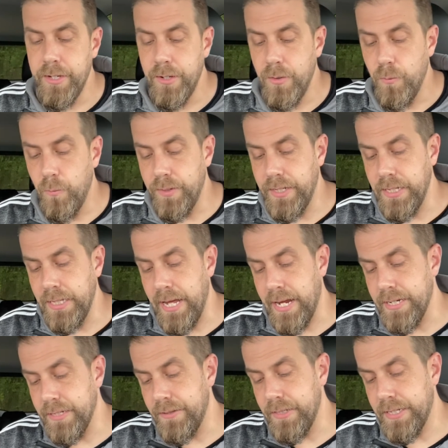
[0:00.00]
When they
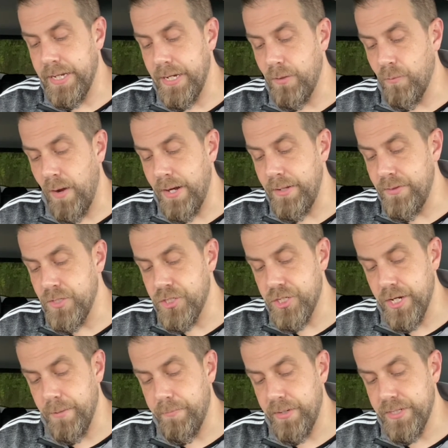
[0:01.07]
landed, the king readied the
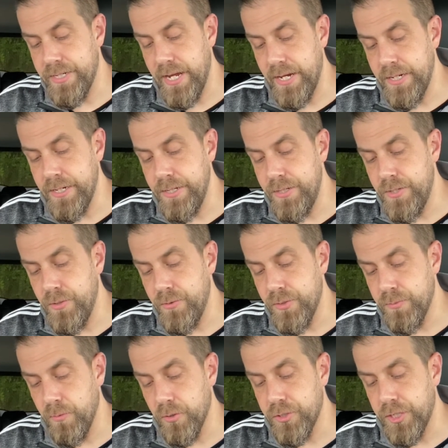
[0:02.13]
ship and tended to his
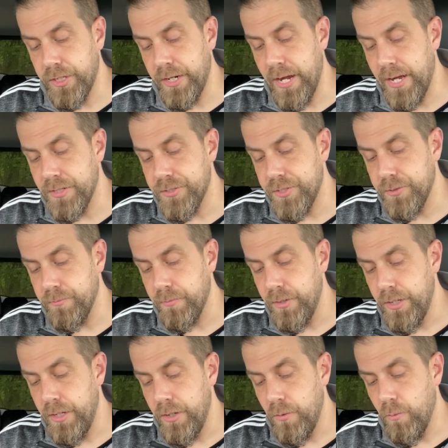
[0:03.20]
merchant costume,
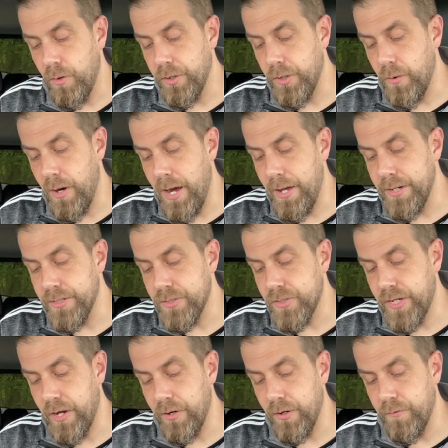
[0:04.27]
while Johannes,
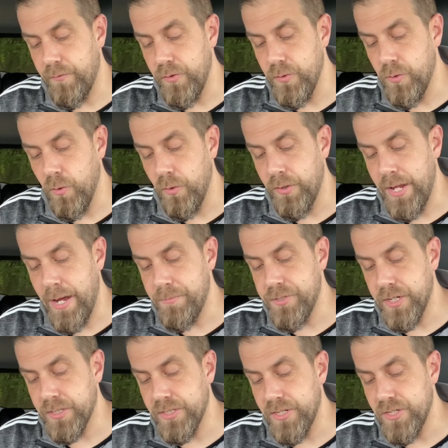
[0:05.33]
carrying a few golden
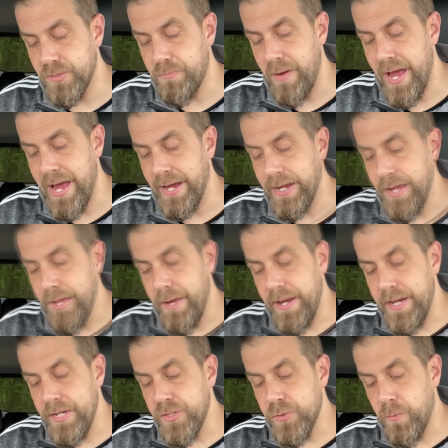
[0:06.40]
objects in his bag,
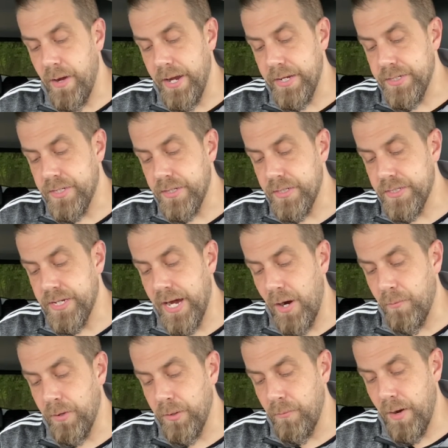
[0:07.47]
made his way to the
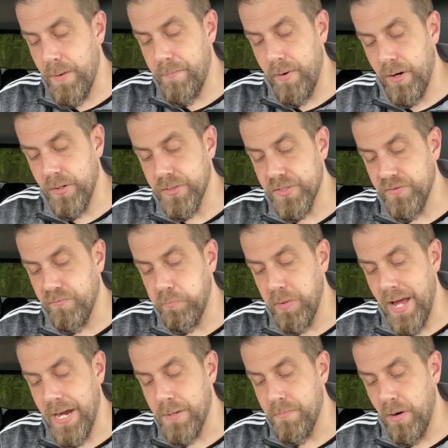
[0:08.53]
towering ramparts of
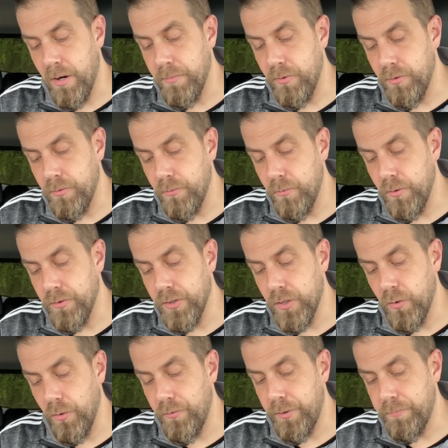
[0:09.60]
black marble where the
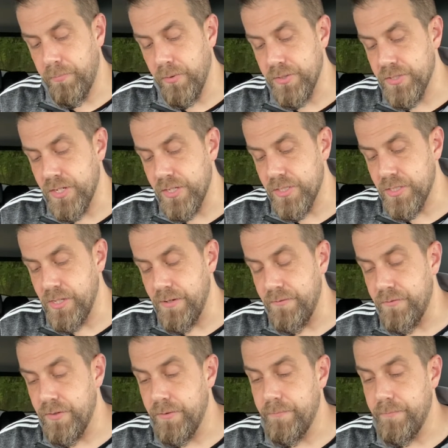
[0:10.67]
Golden Princess lived.